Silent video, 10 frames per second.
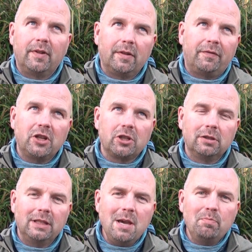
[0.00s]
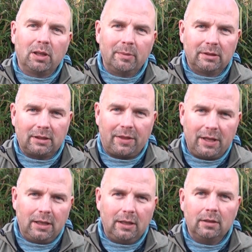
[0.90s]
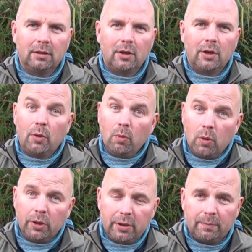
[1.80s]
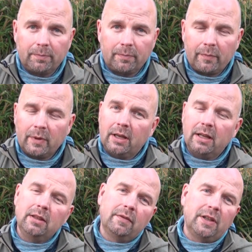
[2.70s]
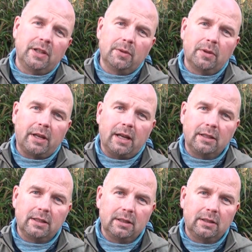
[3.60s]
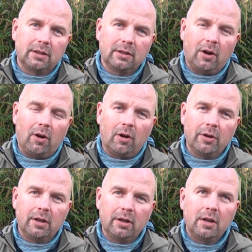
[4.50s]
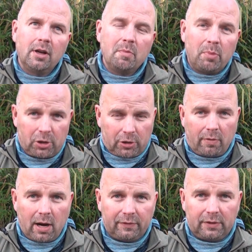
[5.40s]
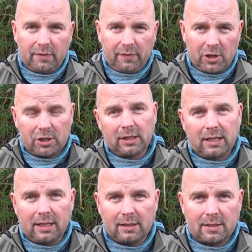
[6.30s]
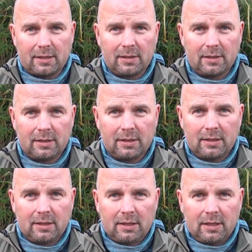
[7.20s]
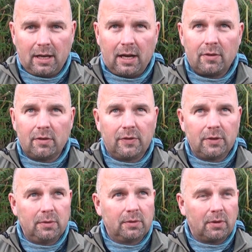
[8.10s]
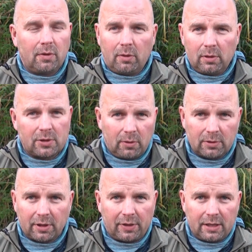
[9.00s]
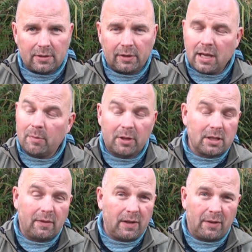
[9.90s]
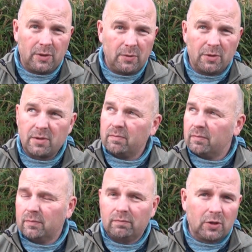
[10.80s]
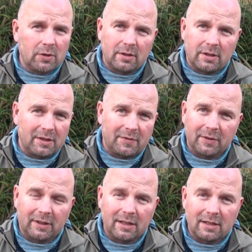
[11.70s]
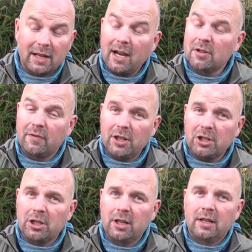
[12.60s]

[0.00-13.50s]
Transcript: fishing implement thing won in the video that I did on bushcraft fishing kits. I reviewed all sorts of things on there because I've used dozens of different things to catch fish,